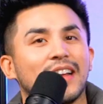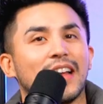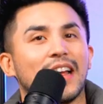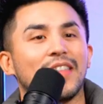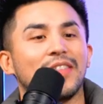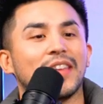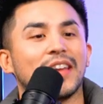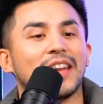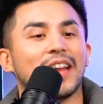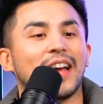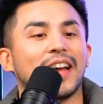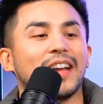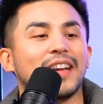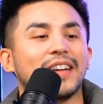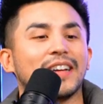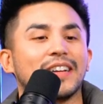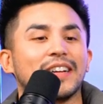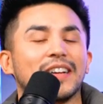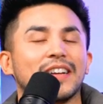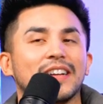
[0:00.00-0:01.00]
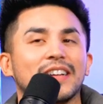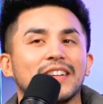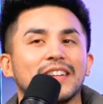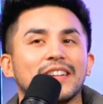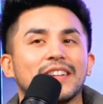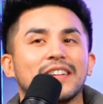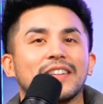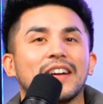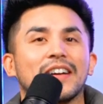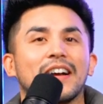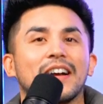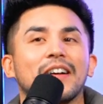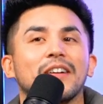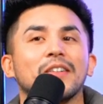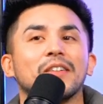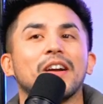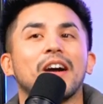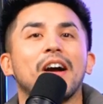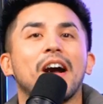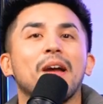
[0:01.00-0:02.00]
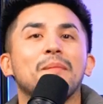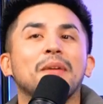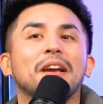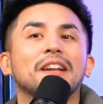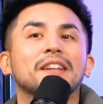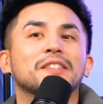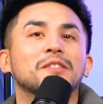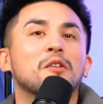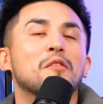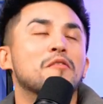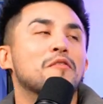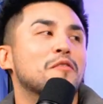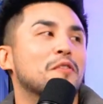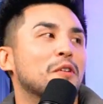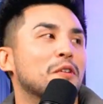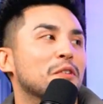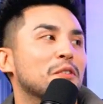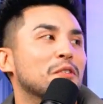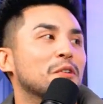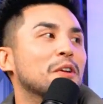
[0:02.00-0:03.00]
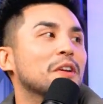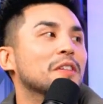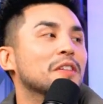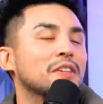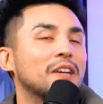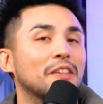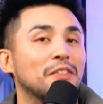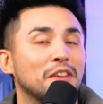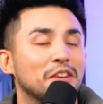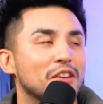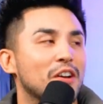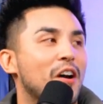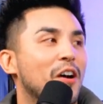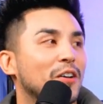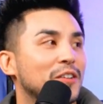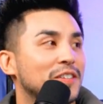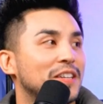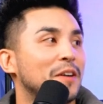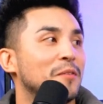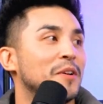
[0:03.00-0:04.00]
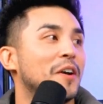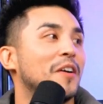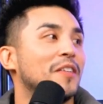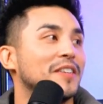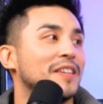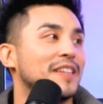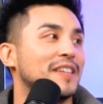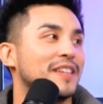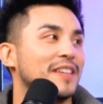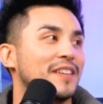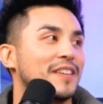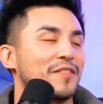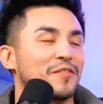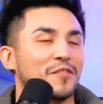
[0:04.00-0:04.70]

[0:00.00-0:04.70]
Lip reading: and then I made us go further and got the knowledge that we all needed